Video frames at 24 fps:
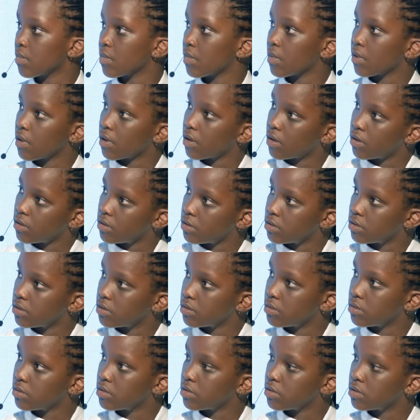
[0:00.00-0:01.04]

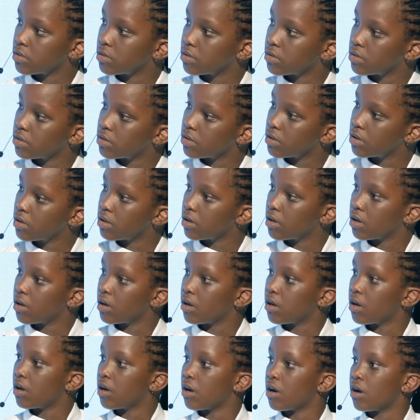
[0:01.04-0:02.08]

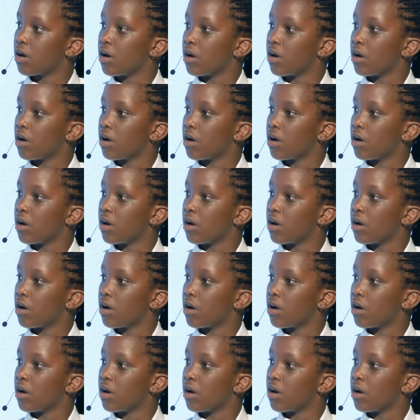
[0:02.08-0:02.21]
Nothing is said.